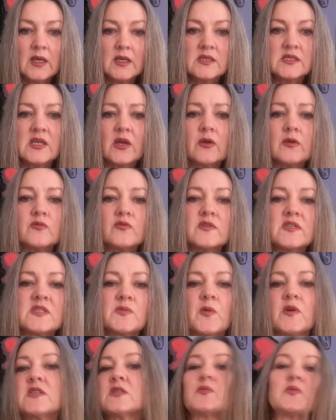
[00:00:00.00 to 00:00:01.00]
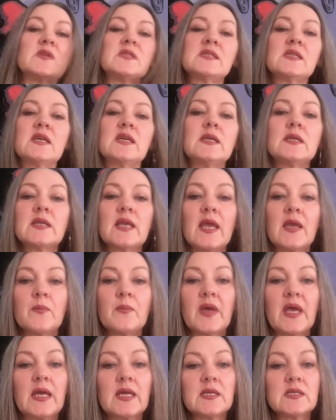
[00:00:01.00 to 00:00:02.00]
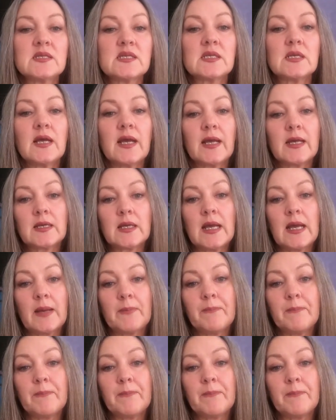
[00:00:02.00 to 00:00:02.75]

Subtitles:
So in response, we're seeing campaigns like